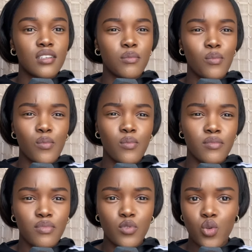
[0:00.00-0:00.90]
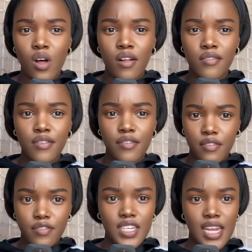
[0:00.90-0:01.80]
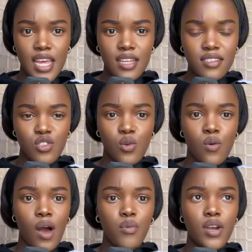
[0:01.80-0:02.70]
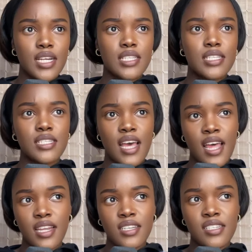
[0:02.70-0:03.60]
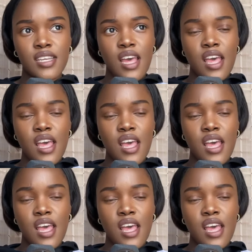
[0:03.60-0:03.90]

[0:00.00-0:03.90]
12-15 years, so I would understand